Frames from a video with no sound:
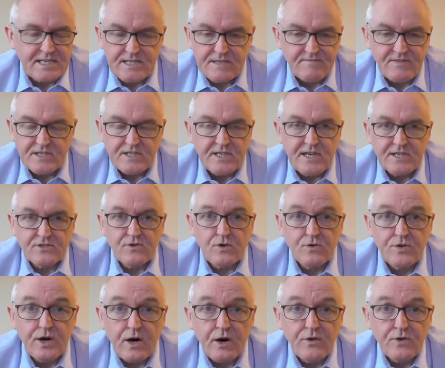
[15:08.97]
disease,
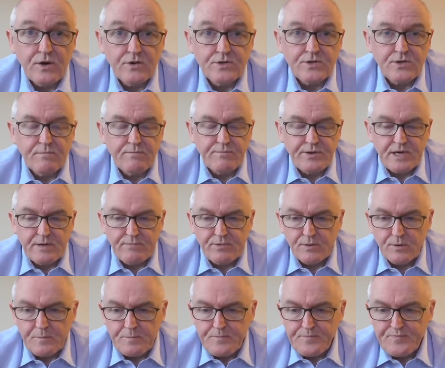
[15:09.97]
although some
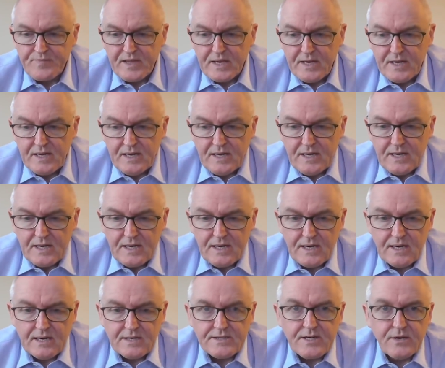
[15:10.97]
people
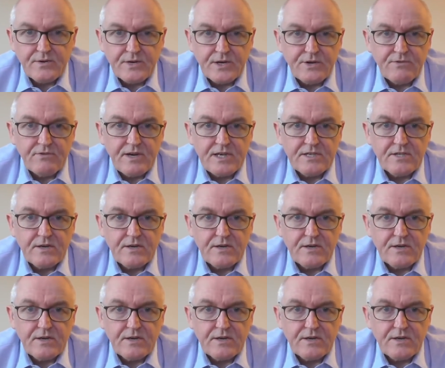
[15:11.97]
don't agree.